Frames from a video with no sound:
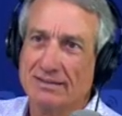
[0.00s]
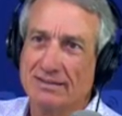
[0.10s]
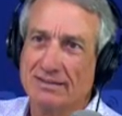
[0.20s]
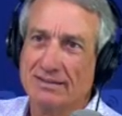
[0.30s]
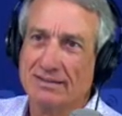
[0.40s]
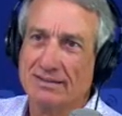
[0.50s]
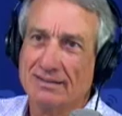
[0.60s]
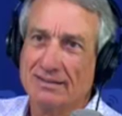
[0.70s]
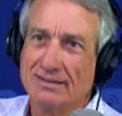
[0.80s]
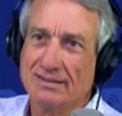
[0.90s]

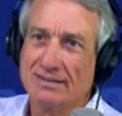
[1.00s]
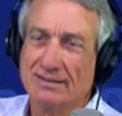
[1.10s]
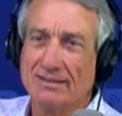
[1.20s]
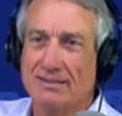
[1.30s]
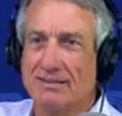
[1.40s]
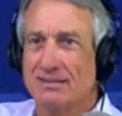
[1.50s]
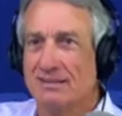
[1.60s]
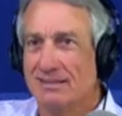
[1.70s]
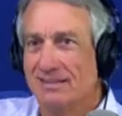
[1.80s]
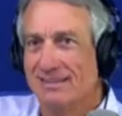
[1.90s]

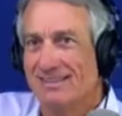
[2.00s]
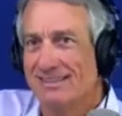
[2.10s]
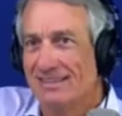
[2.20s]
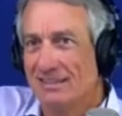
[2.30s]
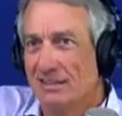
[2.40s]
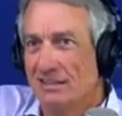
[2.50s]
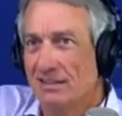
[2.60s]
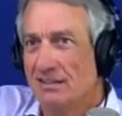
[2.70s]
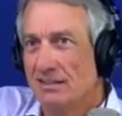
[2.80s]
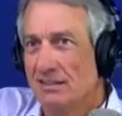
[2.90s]

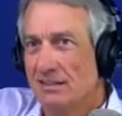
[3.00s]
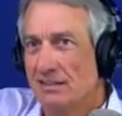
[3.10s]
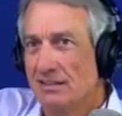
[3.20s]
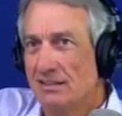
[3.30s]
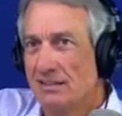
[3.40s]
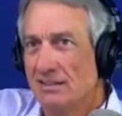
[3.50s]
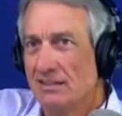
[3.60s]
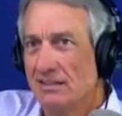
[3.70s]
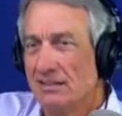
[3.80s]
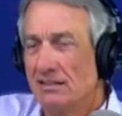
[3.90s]

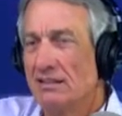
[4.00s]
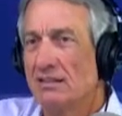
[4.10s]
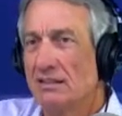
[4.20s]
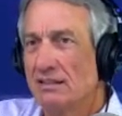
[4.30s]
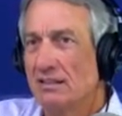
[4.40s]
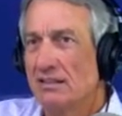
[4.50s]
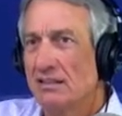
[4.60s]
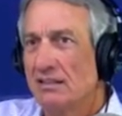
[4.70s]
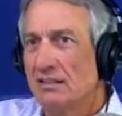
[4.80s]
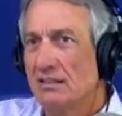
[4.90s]

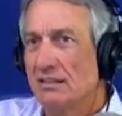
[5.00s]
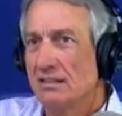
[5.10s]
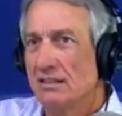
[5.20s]
The person shown says nothing.